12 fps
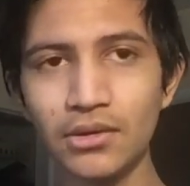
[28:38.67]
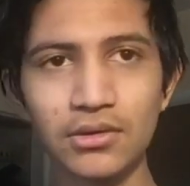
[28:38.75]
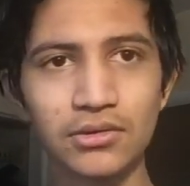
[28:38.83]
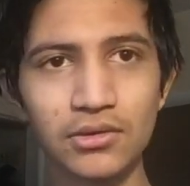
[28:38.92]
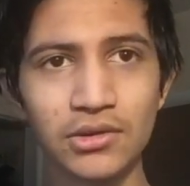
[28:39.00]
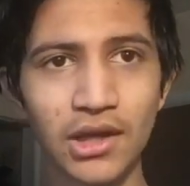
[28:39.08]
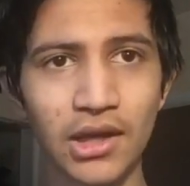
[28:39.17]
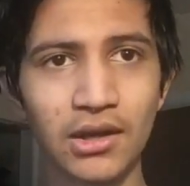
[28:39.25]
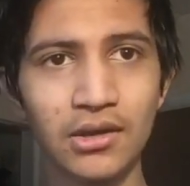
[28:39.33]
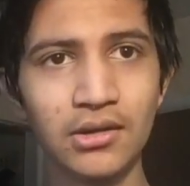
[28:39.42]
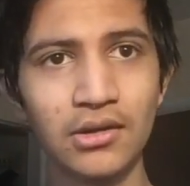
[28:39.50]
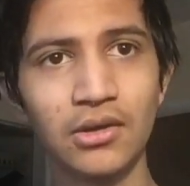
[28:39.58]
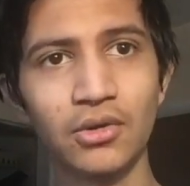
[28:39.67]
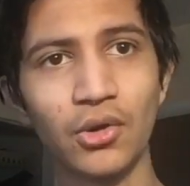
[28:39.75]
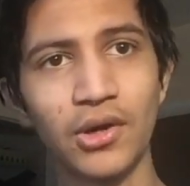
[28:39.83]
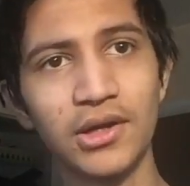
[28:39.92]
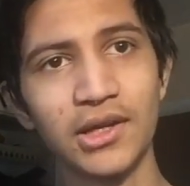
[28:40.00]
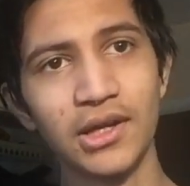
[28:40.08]
So yeah,
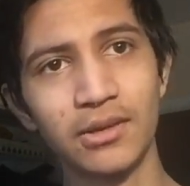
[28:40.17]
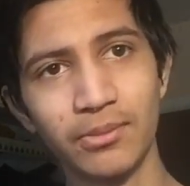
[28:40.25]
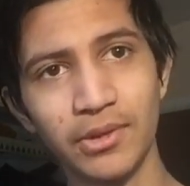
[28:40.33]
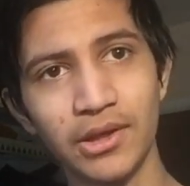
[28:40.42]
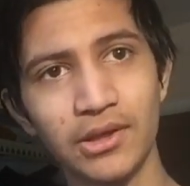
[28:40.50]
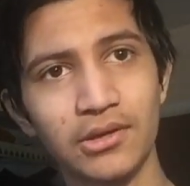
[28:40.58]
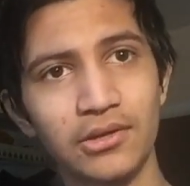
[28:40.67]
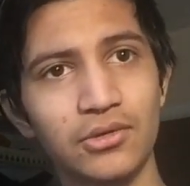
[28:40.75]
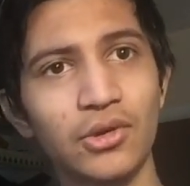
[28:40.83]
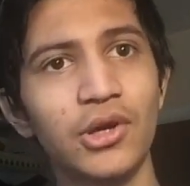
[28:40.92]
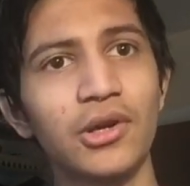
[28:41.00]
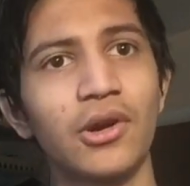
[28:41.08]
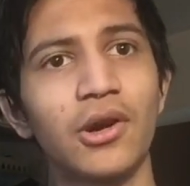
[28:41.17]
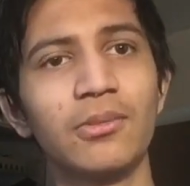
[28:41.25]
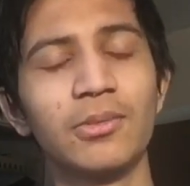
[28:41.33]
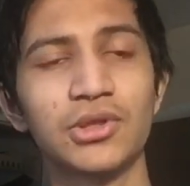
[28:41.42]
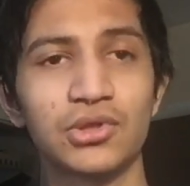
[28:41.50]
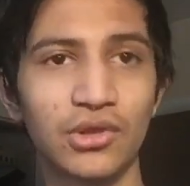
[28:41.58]
28 minutes,
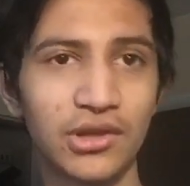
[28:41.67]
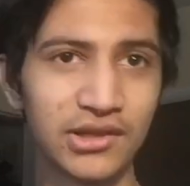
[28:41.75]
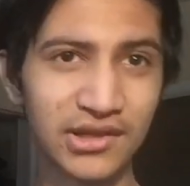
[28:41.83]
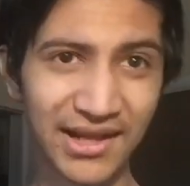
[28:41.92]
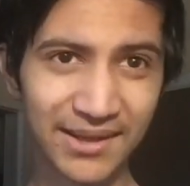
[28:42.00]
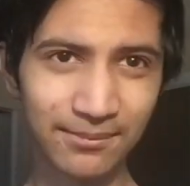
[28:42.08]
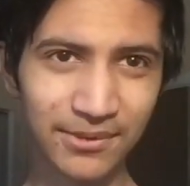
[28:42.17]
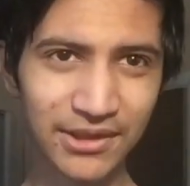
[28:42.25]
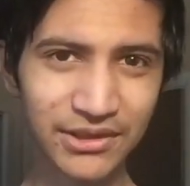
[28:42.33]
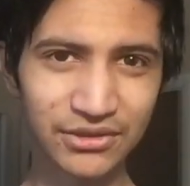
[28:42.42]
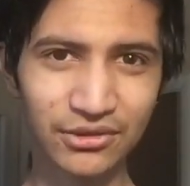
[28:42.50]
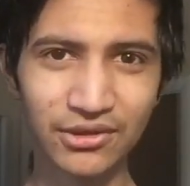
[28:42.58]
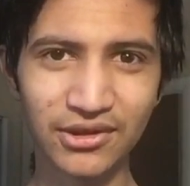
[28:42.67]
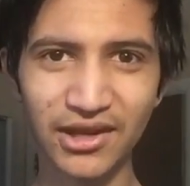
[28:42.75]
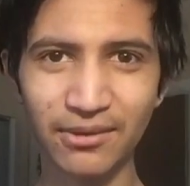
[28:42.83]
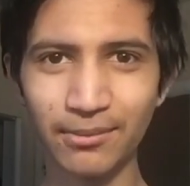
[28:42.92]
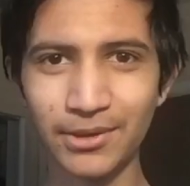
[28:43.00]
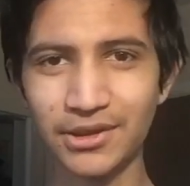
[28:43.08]
almost 29 minutes long
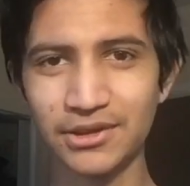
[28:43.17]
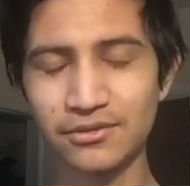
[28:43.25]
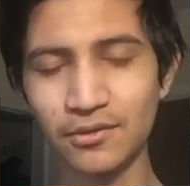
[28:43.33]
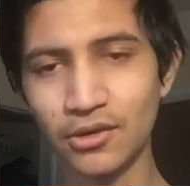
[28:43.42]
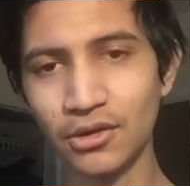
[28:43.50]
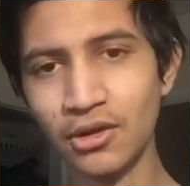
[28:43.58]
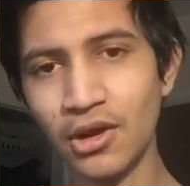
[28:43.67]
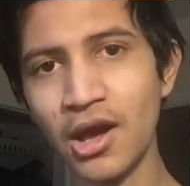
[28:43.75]
have been this video.